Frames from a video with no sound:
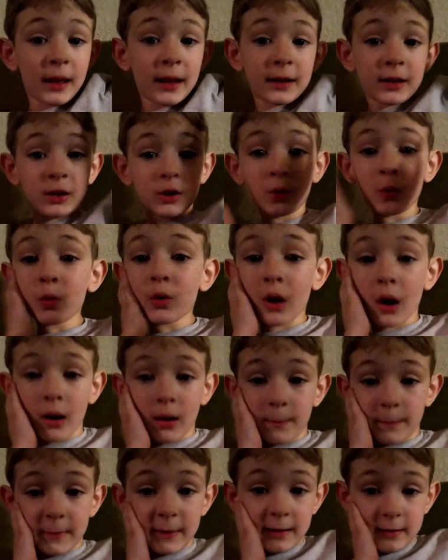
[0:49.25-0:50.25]
that you
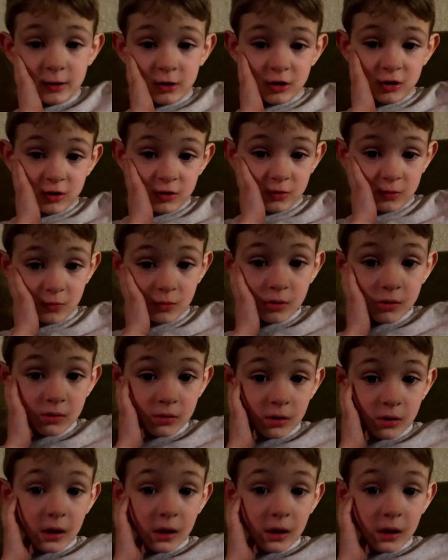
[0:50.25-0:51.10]
come into,